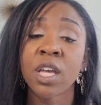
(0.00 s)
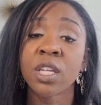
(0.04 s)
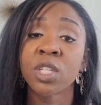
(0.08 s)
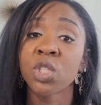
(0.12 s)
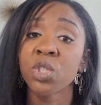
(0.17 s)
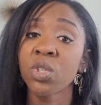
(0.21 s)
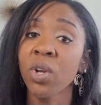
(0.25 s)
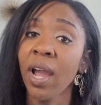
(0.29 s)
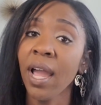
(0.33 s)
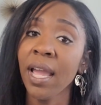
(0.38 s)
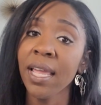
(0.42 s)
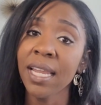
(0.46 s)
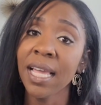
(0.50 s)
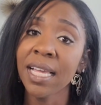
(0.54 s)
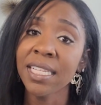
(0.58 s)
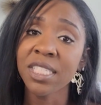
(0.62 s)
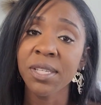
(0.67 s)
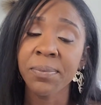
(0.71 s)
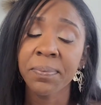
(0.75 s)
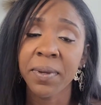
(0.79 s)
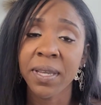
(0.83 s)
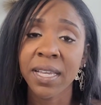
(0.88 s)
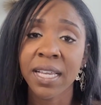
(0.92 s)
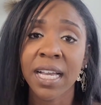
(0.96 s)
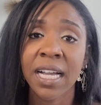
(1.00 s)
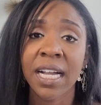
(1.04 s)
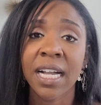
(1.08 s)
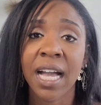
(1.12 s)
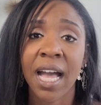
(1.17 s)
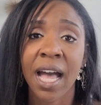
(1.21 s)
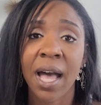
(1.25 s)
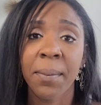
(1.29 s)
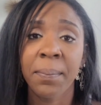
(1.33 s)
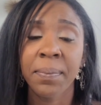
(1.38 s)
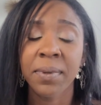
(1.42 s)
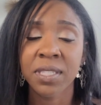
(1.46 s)
Try not to pick a
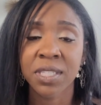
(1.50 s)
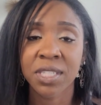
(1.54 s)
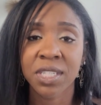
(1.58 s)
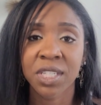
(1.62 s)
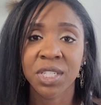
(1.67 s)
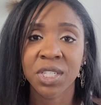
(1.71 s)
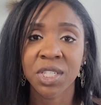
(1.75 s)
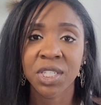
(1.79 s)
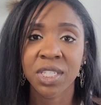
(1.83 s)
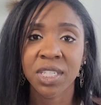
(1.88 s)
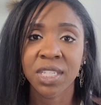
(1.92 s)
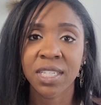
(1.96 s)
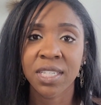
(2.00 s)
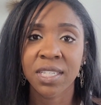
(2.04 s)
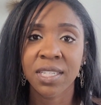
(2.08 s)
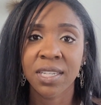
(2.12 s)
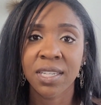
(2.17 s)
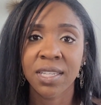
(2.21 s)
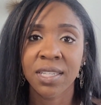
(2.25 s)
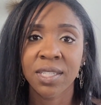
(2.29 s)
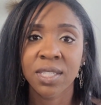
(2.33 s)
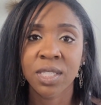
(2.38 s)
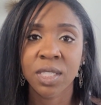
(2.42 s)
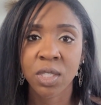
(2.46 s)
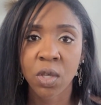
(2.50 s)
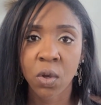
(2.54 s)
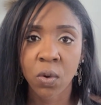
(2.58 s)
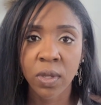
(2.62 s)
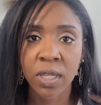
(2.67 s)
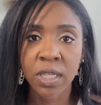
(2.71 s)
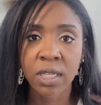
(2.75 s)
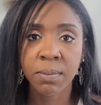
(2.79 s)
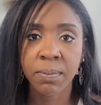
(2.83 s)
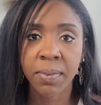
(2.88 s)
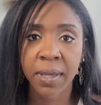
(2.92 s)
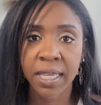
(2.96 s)
competition
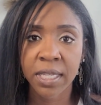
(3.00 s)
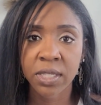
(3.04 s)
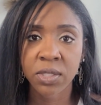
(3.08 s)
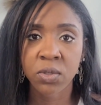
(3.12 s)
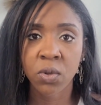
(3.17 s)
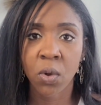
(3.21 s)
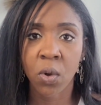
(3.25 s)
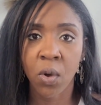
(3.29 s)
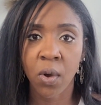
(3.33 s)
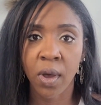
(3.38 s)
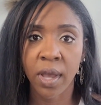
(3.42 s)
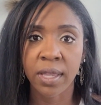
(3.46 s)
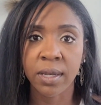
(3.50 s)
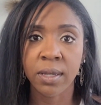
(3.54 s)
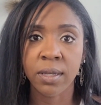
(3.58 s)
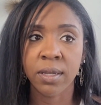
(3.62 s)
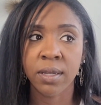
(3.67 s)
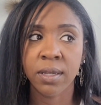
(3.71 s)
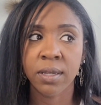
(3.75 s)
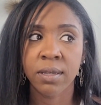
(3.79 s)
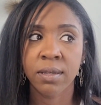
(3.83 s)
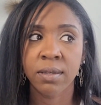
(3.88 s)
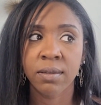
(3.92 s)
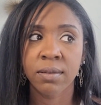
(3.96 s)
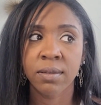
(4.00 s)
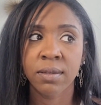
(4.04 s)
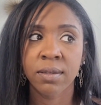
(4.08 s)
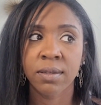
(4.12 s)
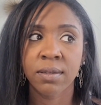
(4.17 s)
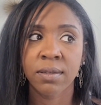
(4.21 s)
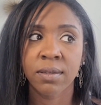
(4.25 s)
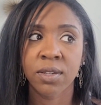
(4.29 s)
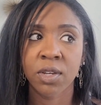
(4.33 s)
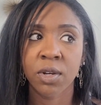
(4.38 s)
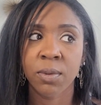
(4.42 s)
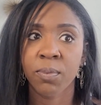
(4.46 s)
solely based on
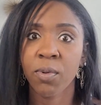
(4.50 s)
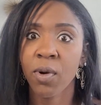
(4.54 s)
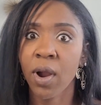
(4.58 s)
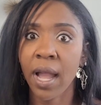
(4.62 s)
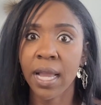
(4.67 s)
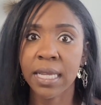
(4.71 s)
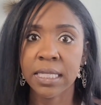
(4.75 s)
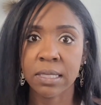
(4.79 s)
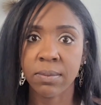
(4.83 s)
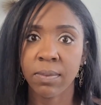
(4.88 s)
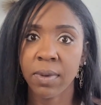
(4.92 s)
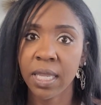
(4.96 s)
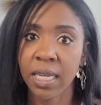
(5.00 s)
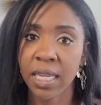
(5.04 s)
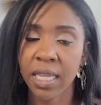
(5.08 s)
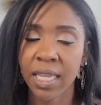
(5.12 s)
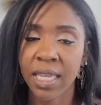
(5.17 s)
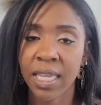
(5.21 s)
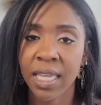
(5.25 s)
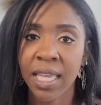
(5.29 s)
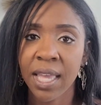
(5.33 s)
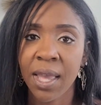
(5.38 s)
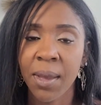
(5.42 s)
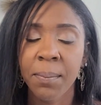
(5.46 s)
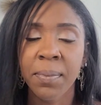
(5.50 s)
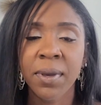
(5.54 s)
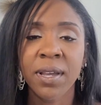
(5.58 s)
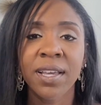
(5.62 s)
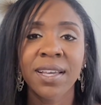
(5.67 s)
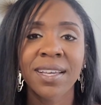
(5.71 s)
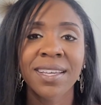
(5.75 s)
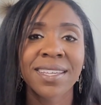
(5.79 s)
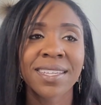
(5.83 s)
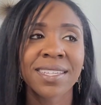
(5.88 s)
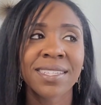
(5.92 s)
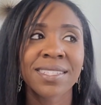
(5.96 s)
your prize money,
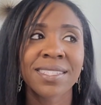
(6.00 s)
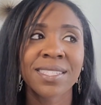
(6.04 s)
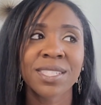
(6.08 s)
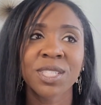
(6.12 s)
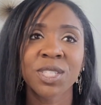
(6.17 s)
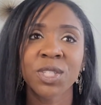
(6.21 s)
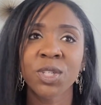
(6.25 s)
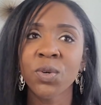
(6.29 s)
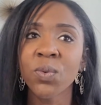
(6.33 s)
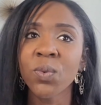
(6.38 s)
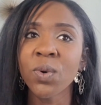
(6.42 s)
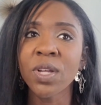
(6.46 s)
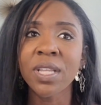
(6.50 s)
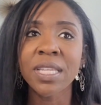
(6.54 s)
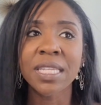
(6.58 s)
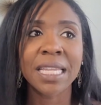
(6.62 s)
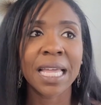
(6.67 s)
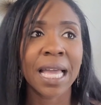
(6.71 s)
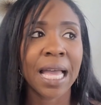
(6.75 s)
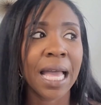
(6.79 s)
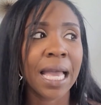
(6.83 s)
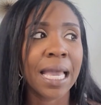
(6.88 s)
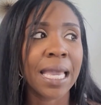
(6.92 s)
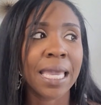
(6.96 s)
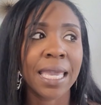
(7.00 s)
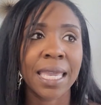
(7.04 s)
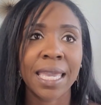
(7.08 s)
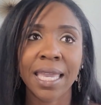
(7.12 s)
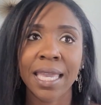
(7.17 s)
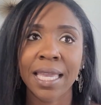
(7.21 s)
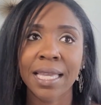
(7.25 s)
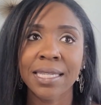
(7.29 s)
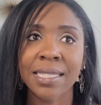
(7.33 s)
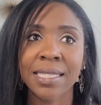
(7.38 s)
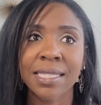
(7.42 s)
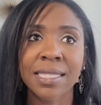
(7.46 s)
because you will not
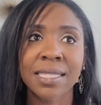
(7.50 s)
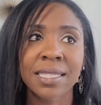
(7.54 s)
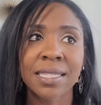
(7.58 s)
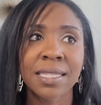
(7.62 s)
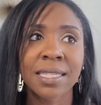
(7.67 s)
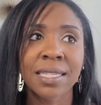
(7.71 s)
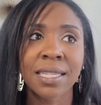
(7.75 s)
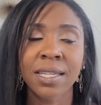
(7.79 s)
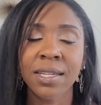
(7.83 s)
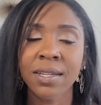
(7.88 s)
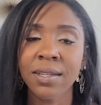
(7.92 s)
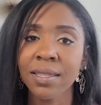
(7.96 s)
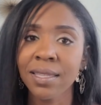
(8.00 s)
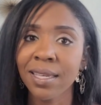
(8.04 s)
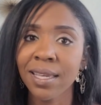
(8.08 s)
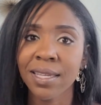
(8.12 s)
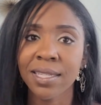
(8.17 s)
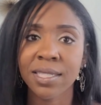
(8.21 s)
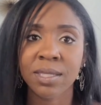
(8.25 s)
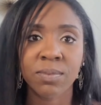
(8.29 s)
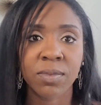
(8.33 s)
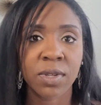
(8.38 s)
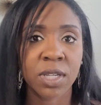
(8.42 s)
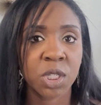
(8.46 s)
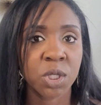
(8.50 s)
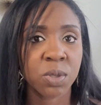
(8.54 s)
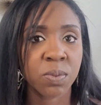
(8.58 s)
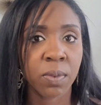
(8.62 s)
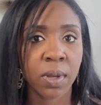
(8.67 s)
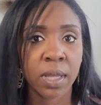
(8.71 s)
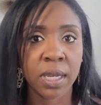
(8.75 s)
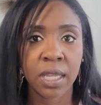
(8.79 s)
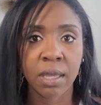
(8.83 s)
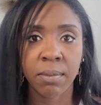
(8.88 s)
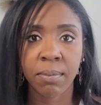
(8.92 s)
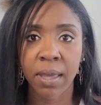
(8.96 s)
get nearly as much
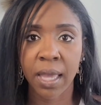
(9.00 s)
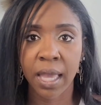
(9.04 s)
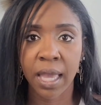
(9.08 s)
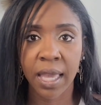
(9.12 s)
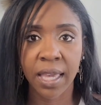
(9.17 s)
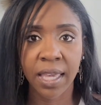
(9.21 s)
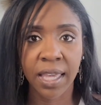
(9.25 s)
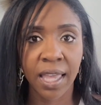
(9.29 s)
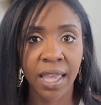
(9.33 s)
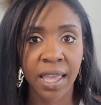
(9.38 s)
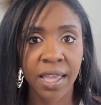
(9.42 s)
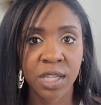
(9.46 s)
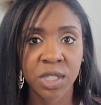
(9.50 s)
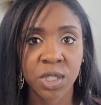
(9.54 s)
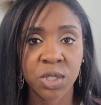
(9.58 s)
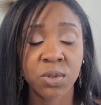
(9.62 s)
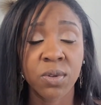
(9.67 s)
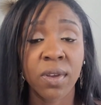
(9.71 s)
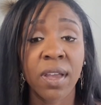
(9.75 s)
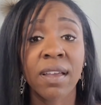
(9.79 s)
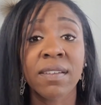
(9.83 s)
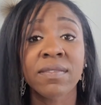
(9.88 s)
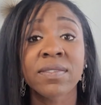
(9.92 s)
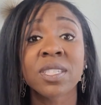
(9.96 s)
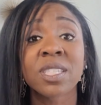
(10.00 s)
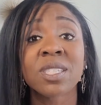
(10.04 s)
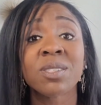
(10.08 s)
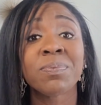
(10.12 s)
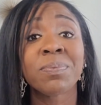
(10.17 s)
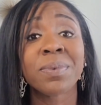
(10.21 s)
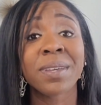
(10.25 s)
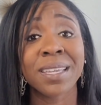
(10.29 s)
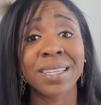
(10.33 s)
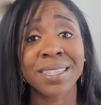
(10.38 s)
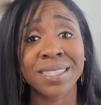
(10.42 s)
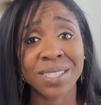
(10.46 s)
money back as you have
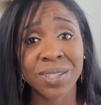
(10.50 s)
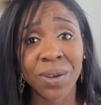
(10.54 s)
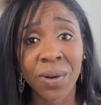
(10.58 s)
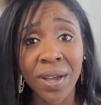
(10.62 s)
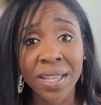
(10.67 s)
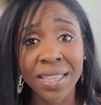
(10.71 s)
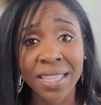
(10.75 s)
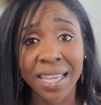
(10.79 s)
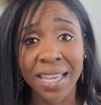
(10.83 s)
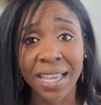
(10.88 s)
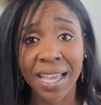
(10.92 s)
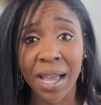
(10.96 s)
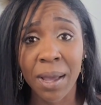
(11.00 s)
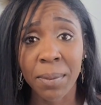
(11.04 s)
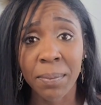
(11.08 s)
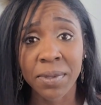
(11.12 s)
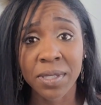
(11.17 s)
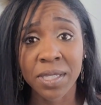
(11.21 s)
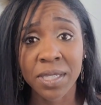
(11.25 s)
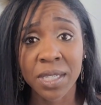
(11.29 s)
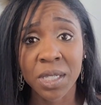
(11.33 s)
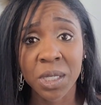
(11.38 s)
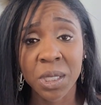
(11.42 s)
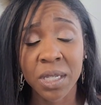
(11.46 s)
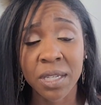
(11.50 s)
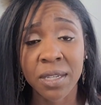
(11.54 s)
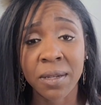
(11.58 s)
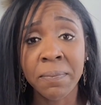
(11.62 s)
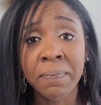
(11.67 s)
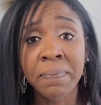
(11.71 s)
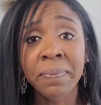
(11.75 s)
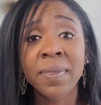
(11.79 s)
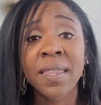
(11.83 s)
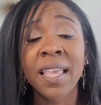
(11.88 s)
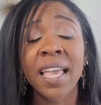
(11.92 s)
spent on that competition.